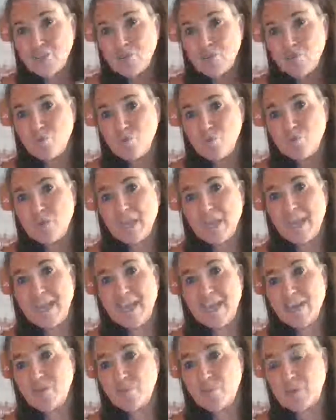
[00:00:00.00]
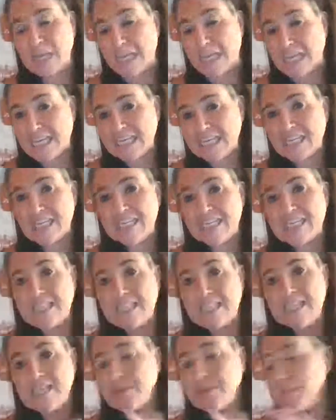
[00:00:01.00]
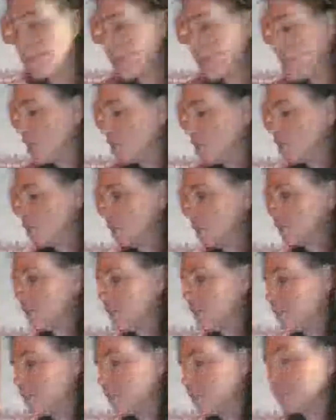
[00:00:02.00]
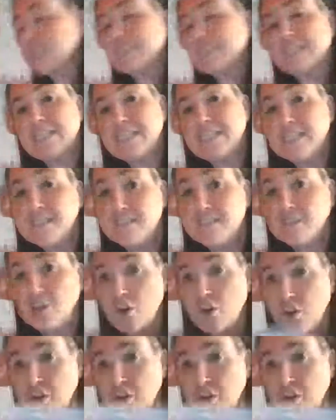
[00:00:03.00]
You can reheat in them. The lids are